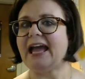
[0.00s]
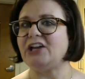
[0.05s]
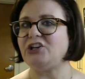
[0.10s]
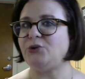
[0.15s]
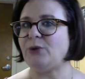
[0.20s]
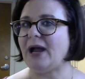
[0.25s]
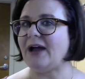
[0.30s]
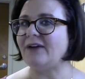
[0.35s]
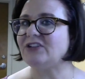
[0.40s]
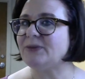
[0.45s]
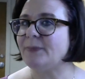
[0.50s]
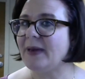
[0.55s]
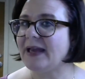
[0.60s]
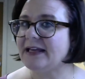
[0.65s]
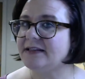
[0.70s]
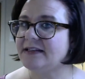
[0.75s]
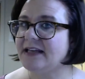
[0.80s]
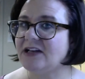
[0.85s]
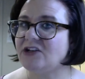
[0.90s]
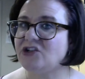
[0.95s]
And you have to
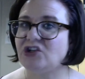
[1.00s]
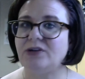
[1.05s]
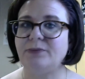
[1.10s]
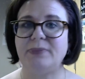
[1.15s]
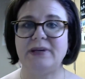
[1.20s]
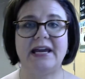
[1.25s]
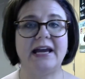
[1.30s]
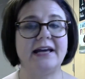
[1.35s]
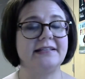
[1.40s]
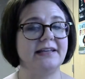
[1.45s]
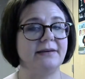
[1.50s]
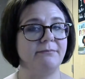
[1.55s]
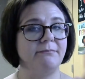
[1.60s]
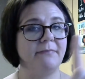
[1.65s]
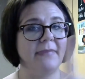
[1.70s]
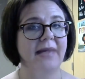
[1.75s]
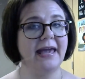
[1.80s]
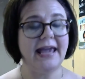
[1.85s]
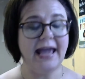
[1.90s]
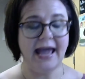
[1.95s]
pay attention because it
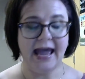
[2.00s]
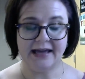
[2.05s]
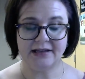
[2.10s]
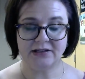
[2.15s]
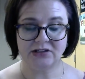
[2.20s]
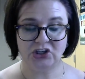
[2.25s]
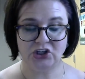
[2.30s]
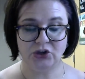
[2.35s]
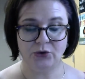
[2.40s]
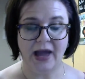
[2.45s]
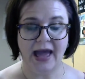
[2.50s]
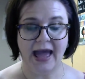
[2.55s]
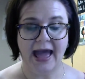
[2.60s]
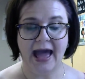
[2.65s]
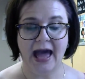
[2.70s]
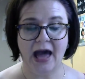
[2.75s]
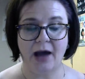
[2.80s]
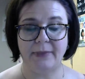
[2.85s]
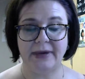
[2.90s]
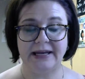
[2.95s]
may ask you
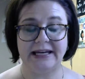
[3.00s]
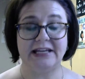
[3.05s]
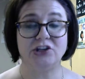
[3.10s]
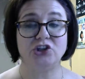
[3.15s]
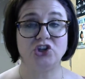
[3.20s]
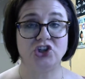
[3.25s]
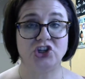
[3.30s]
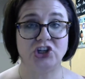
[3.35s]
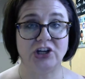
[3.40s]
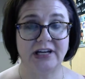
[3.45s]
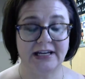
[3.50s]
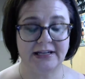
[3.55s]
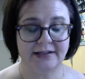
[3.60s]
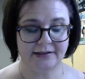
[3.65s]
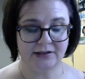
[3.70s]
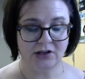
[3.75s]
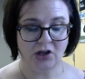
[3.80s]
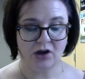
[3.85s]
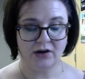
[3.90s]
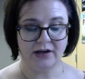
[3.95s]
how many
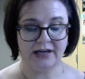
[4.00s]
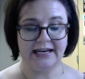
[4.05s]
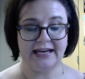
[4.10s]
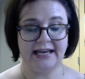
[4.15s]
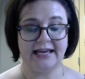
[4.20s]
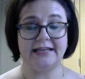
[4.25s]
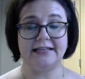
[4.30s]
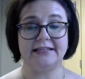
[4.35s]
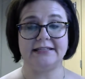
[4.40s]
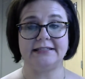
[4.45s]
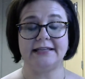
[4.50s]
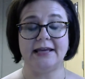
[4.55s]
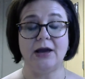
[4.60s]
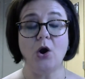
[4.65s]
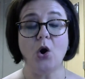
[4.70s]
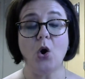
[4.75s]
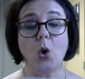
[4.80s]
chickens long it is,